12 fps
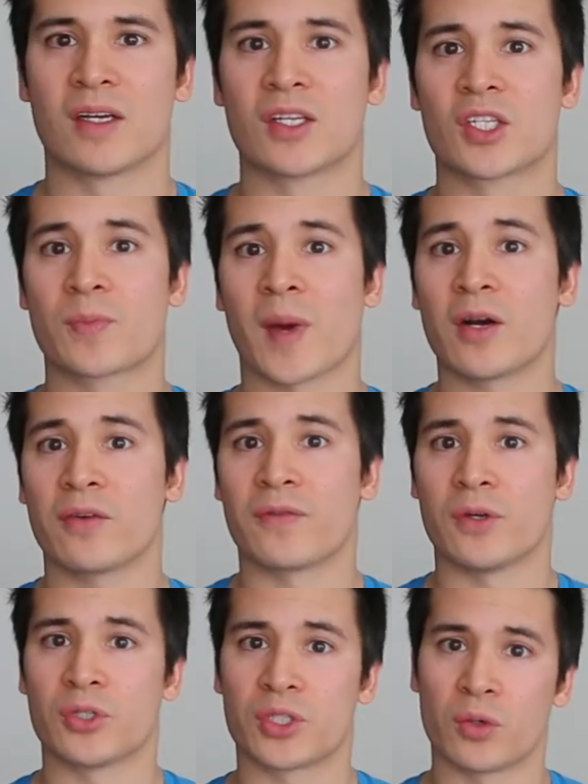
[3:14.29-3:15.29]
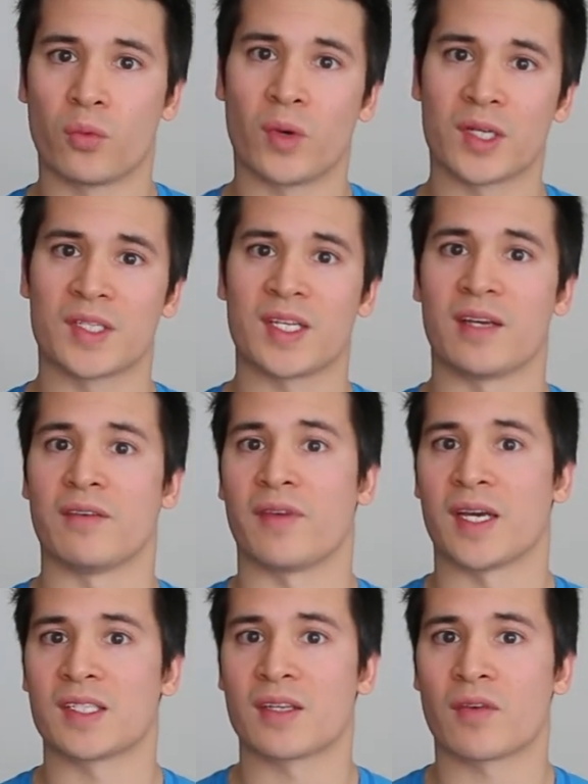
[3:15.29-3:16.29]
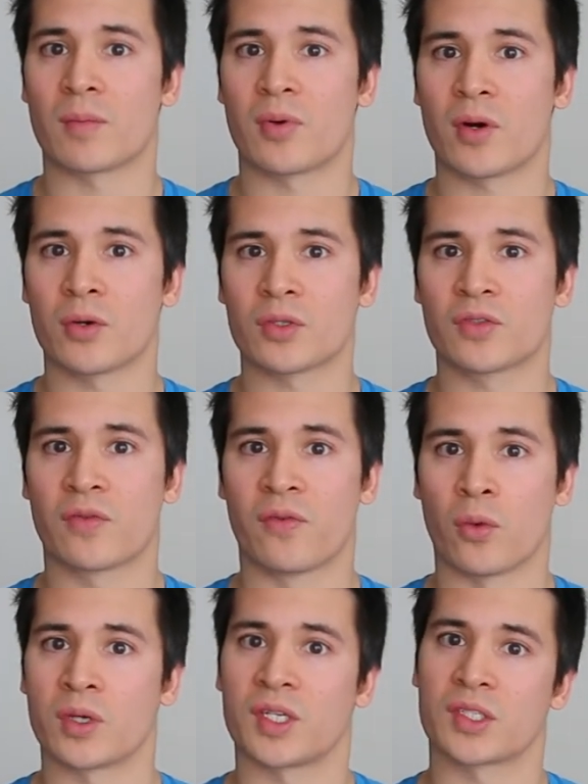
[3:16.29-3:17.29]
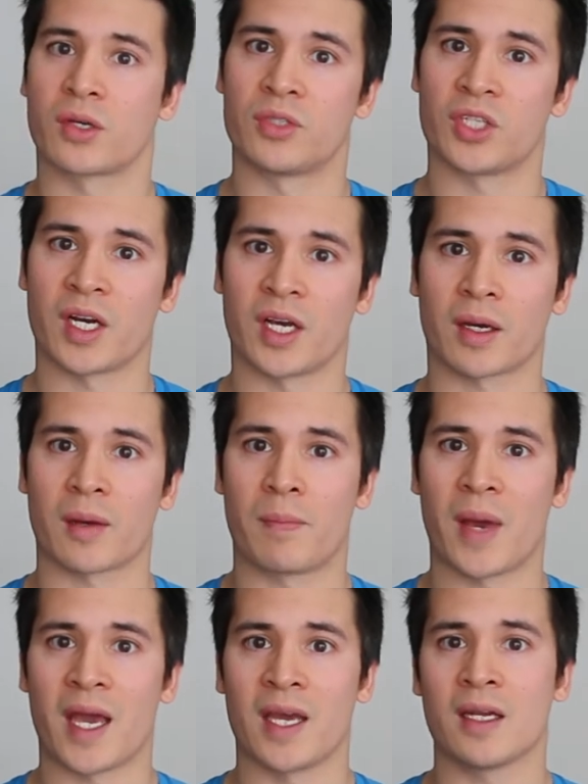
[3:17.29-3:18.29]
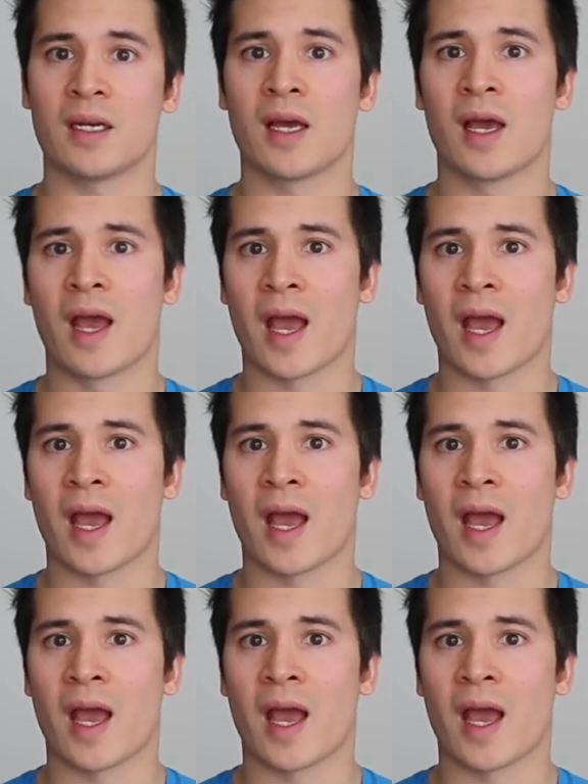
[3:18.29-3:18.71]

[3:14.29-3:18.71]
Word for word: Spinal fusion was the invasive approach for discogenic pain,